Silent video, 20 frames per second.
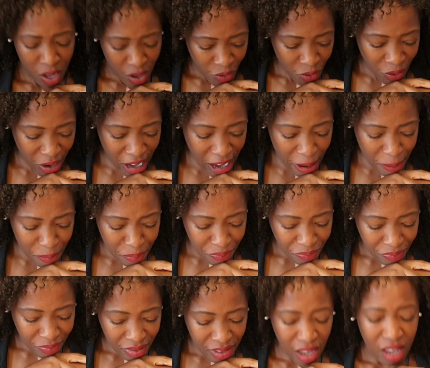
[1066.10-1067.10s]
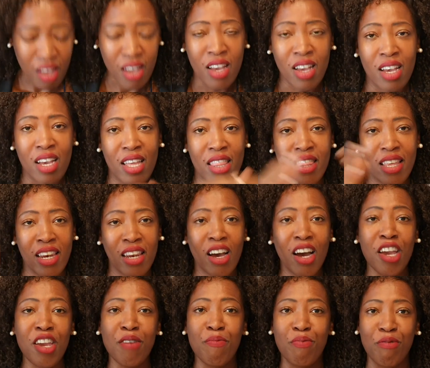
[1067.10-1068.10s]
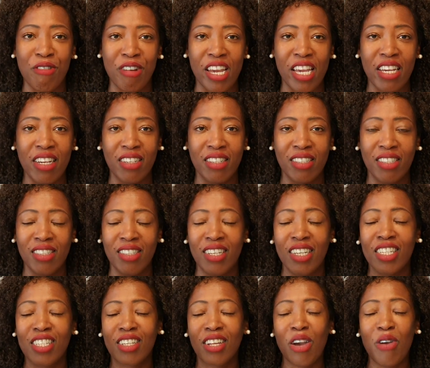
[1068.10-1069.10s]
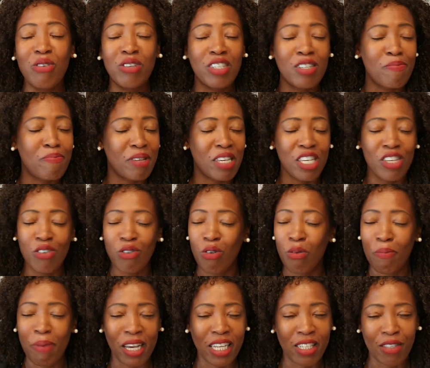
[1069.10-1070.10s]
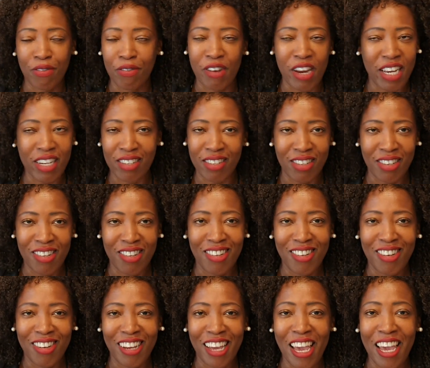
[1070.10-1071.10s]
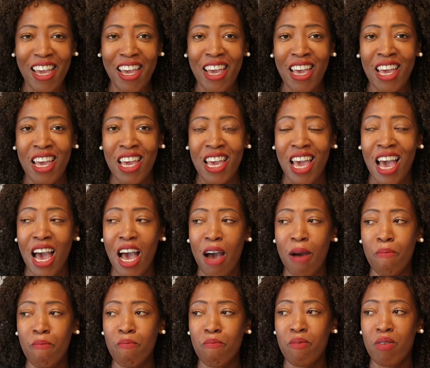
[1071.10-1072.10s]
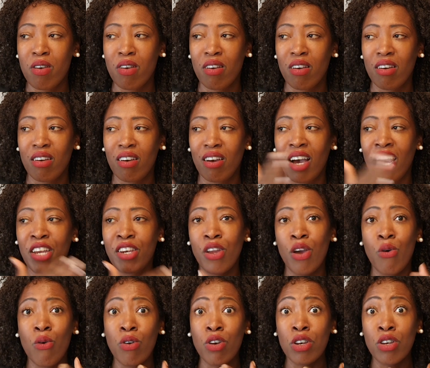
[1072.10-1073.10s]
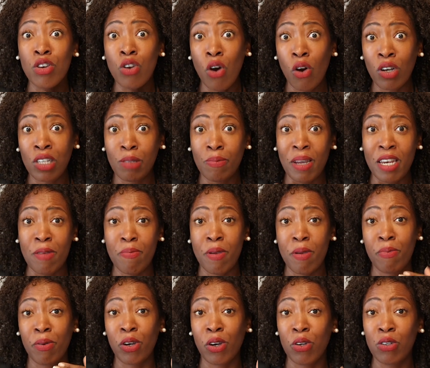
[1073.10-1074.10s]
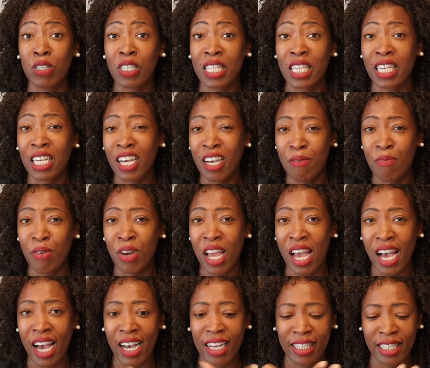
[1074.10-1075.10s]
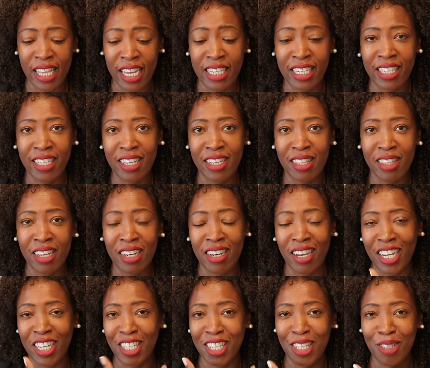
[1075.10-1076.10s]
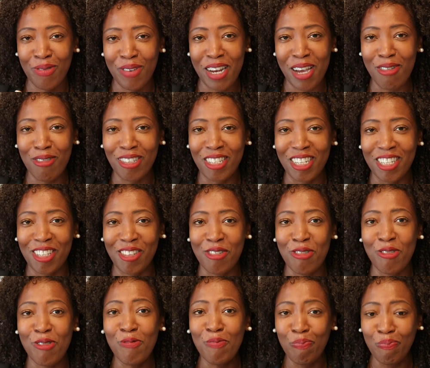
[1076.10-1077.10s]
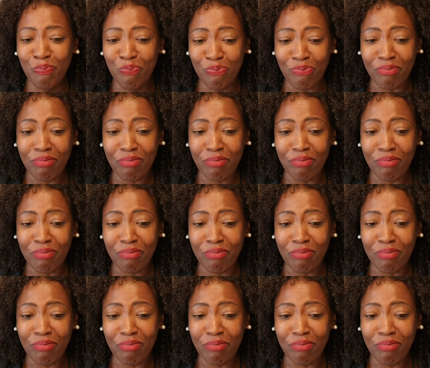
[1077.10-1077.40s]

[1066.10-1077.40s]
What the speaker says: okay? The library is going to be your best friend, okay? I know not as many people go to the library as they did in the 90s when I was at school,